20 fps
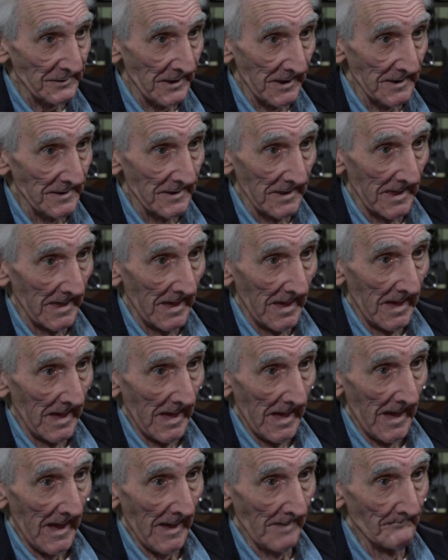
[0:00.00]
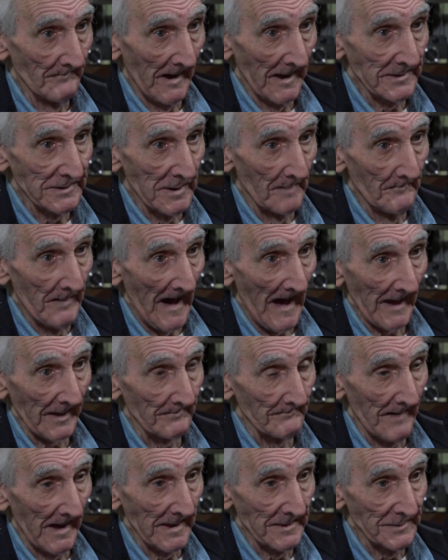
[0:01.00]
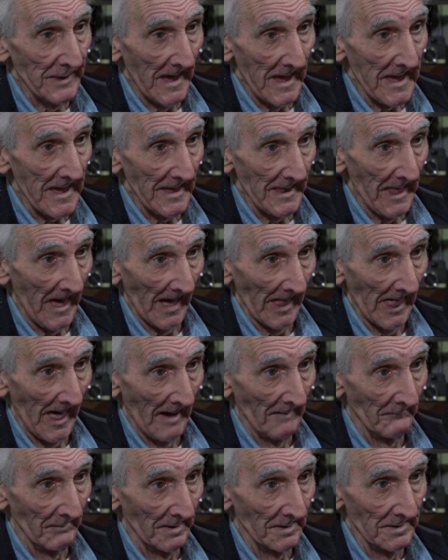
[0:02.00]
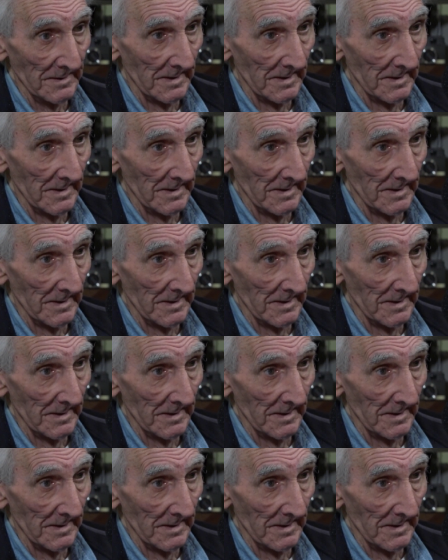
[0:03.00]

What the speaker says: it and made the head out of it.